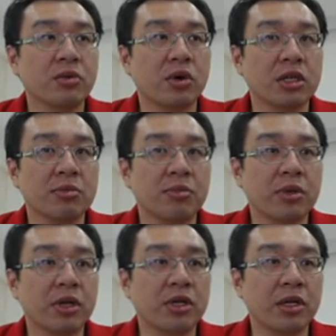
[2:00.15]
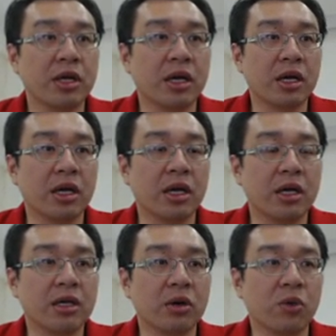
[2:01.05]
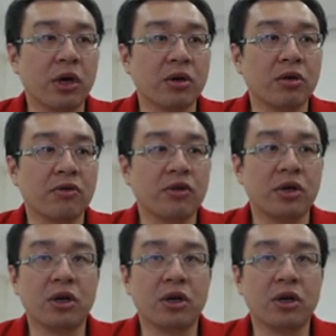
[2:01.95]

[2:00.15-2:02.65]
was played and the white go for a